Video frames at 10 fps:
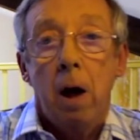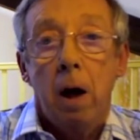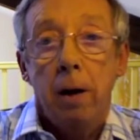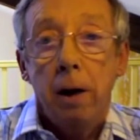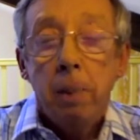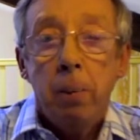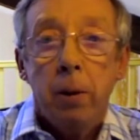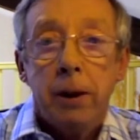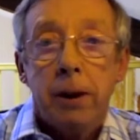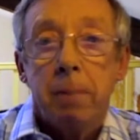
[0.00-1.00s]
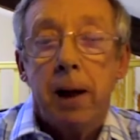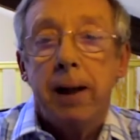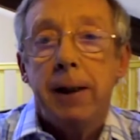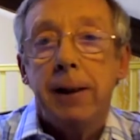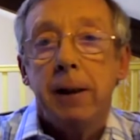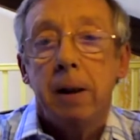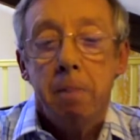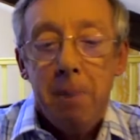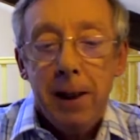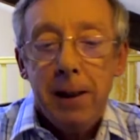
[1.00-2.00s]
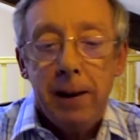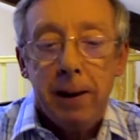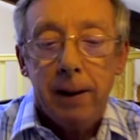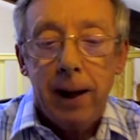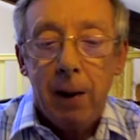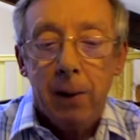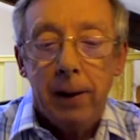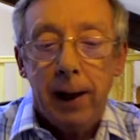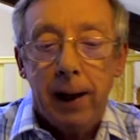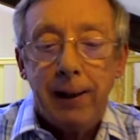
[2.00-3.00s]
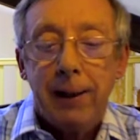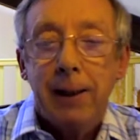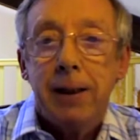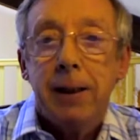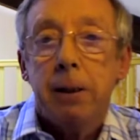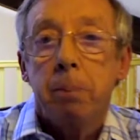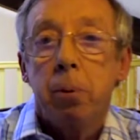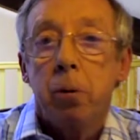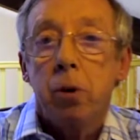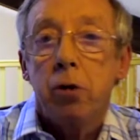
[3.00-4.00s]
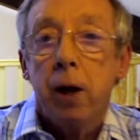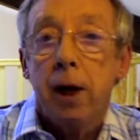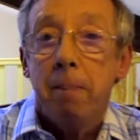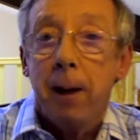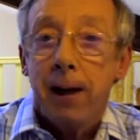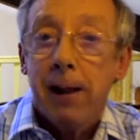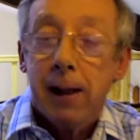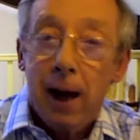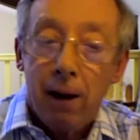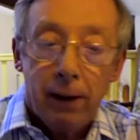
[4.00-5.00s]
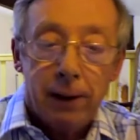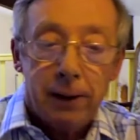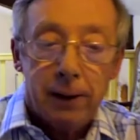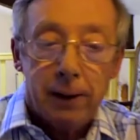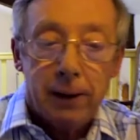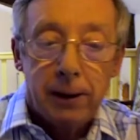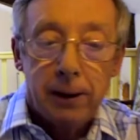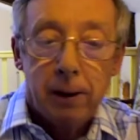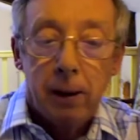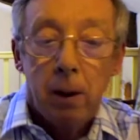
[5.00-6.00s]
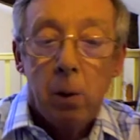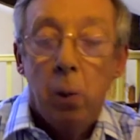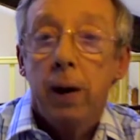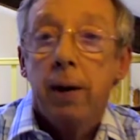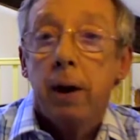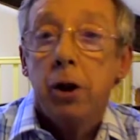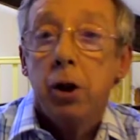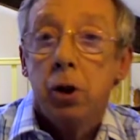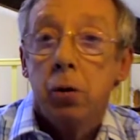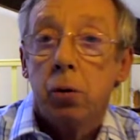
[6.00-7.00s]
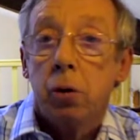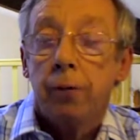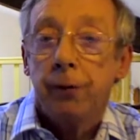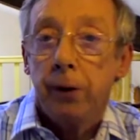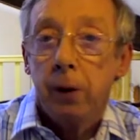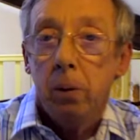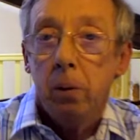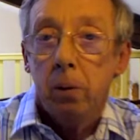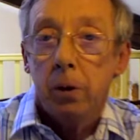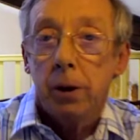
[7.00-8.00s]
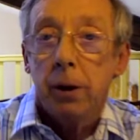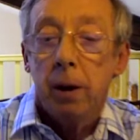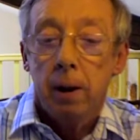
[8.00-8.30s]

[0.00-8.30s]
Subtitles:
Another point to make is that the media nowadays tends to portray many characters with a short fuse.